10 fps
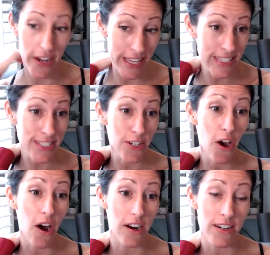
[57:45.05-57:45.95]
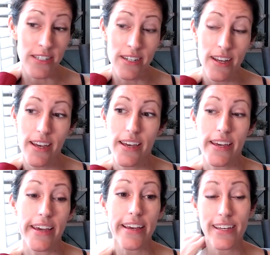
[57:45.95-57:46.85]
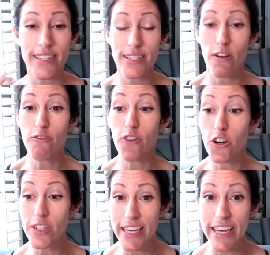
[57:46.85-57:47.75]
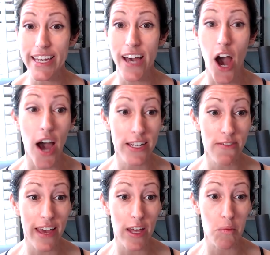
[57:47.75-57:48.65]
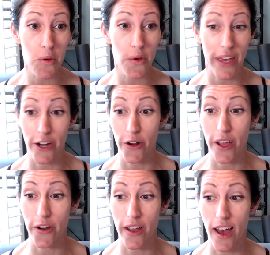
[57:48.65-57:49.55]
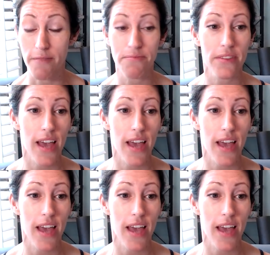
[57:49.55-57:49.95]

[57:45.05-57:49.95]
Instacart is fully unavailable in our area.